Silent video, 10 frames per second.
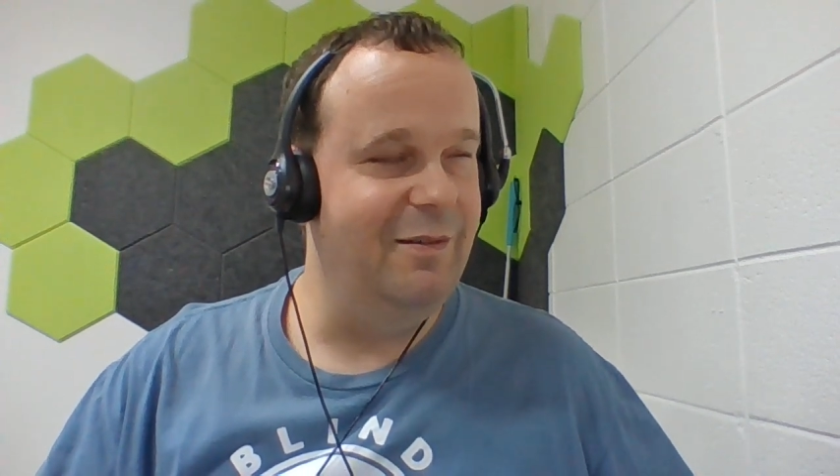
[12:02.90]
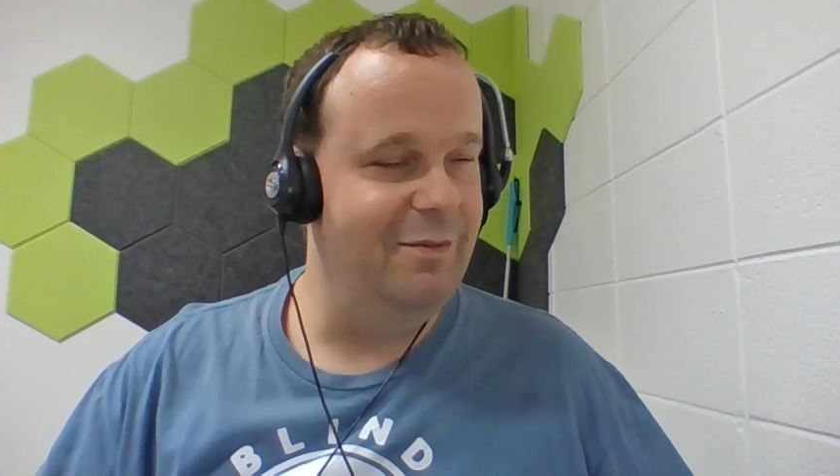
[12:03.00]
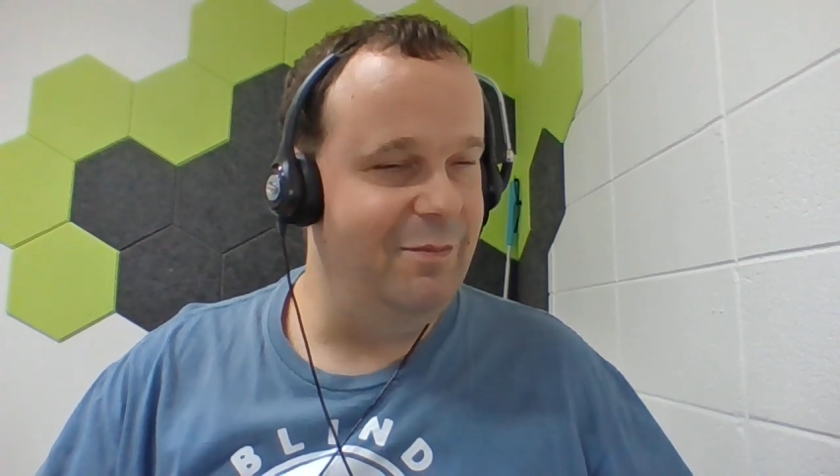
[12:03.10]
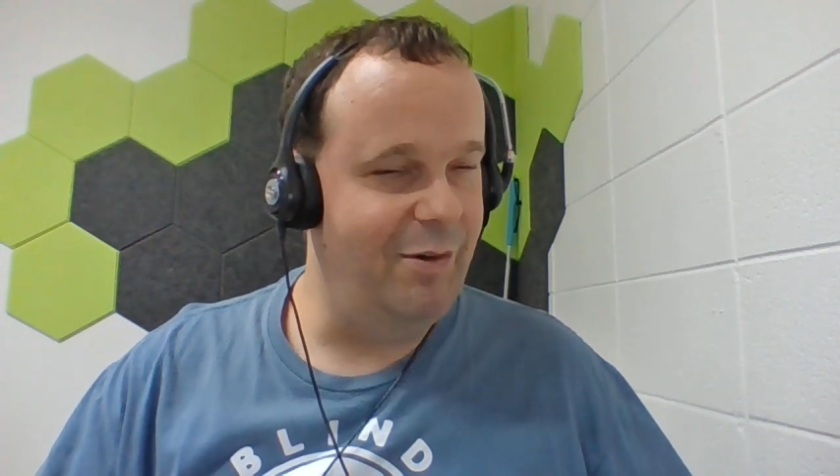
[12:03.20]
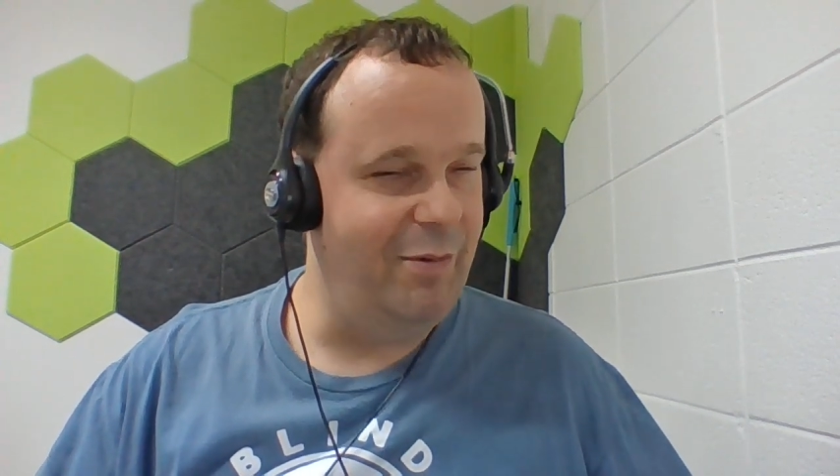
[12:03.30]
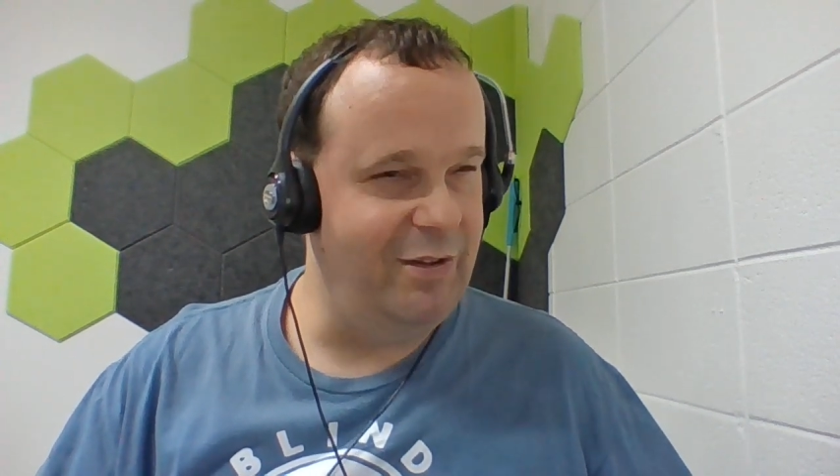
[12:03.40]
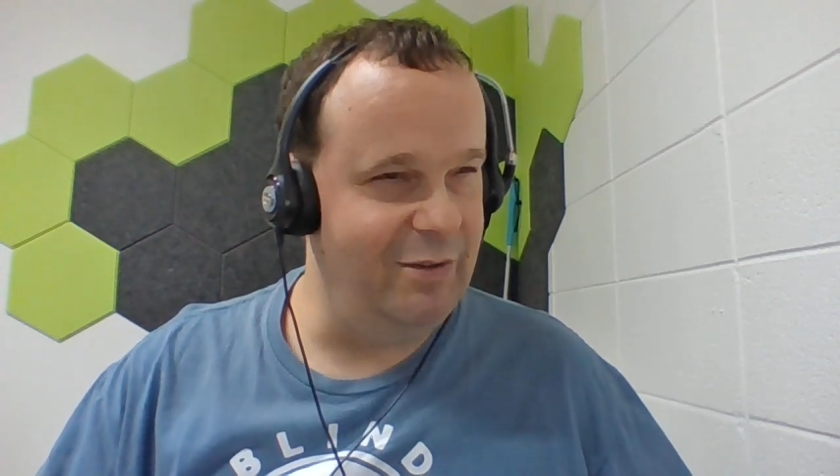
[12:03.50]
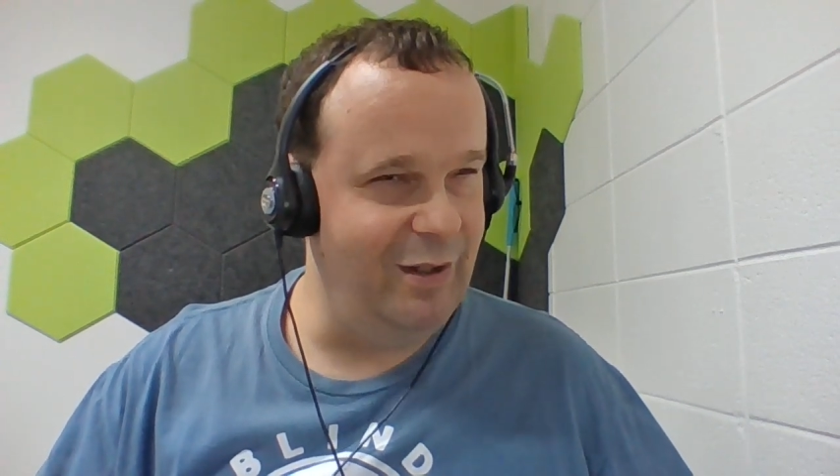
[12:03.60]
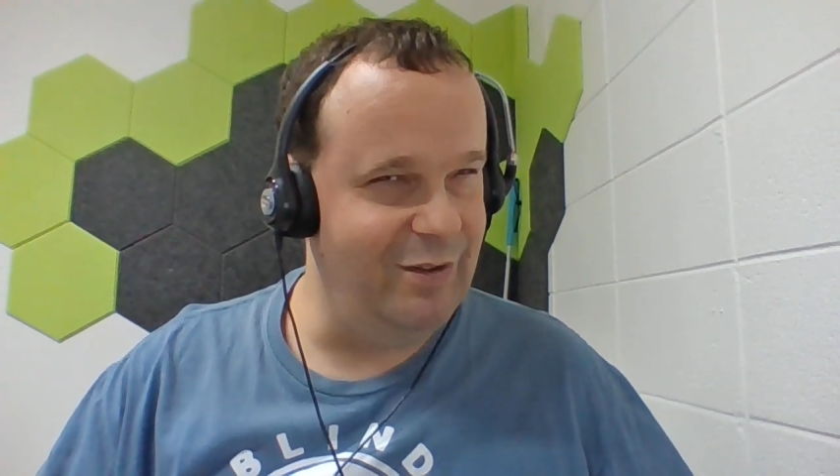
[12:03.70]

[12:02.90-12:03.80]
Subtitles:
more ways to read